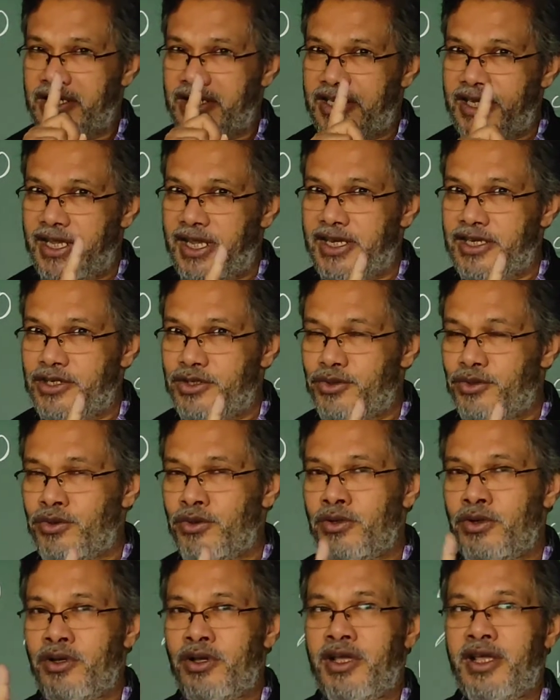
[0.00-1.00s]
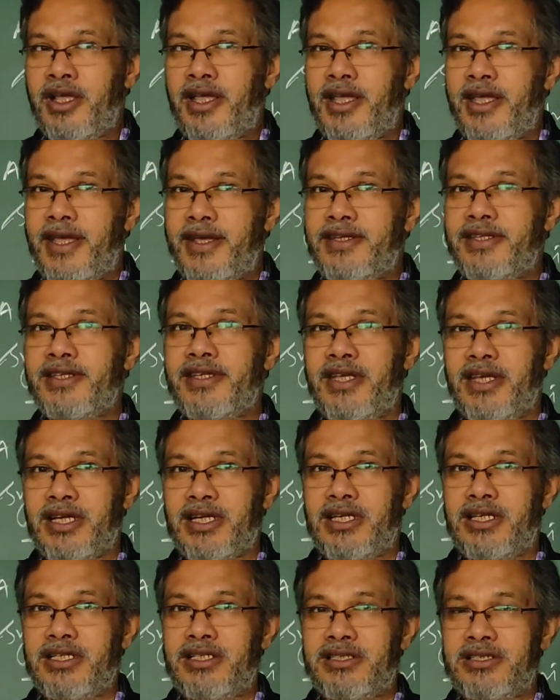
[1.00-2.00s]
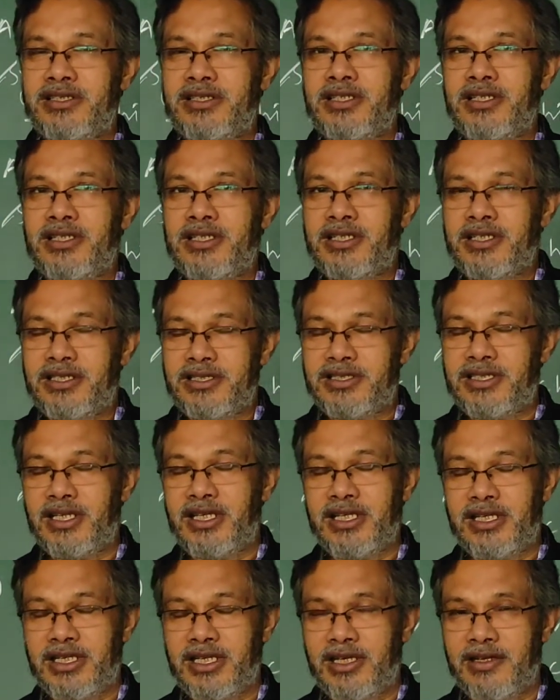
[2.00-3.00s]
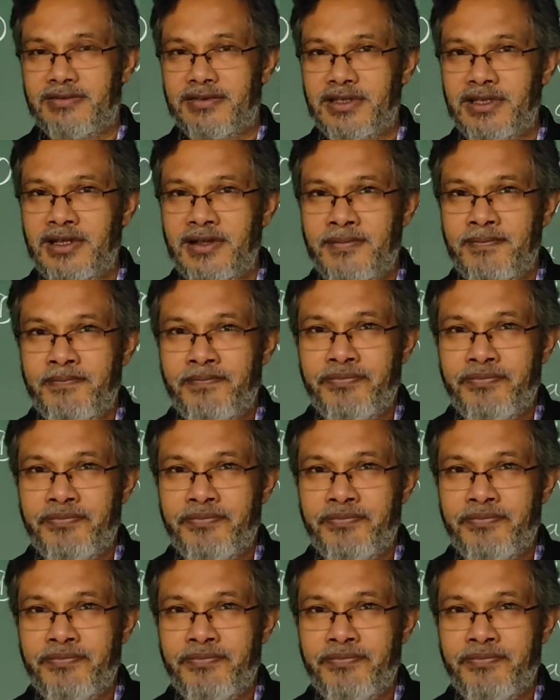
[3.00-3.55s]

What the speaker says: 10 to 18 acres ceiling level